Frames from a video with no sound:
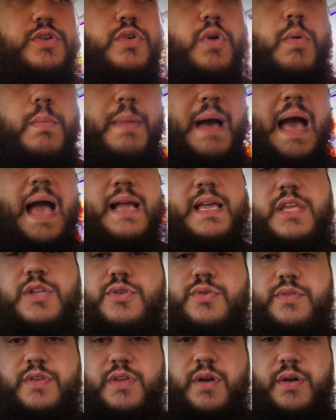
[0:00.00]
go back
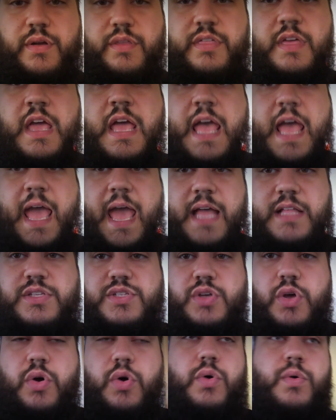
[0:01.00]
into the earth. And
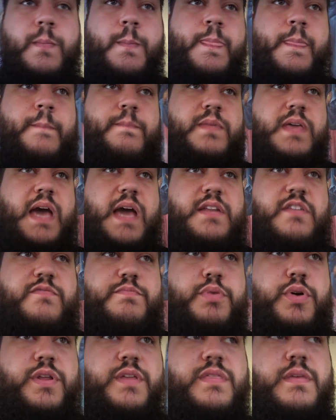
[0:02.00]
so kind
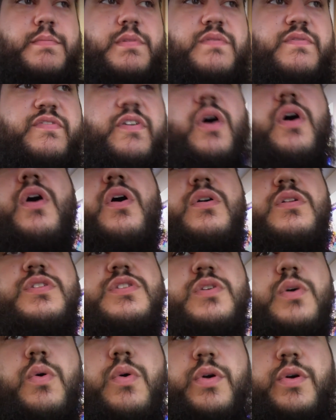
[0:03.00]
of putting them in
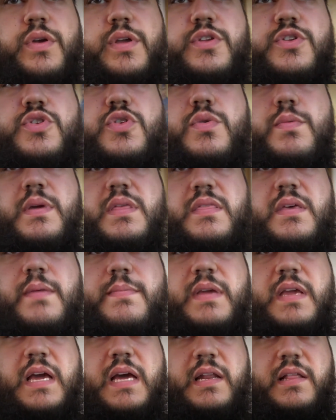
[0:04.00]
vaults or entombing
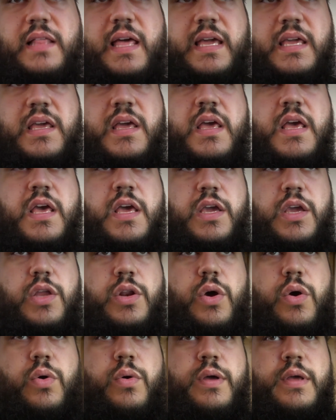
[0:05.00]
them in kind of like,
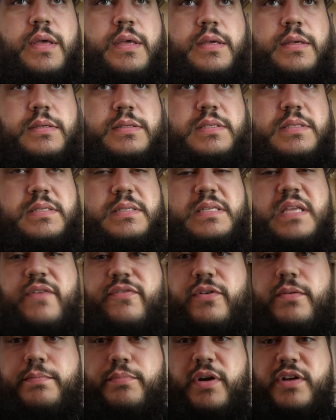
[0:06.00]

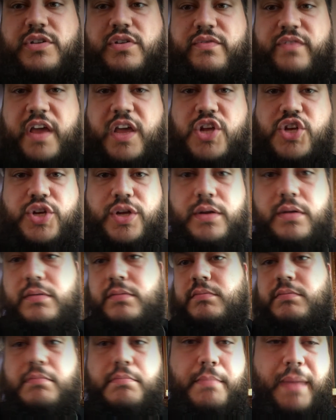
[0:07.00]
different preservation
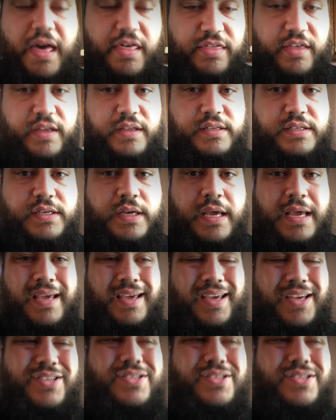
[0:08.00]
methods is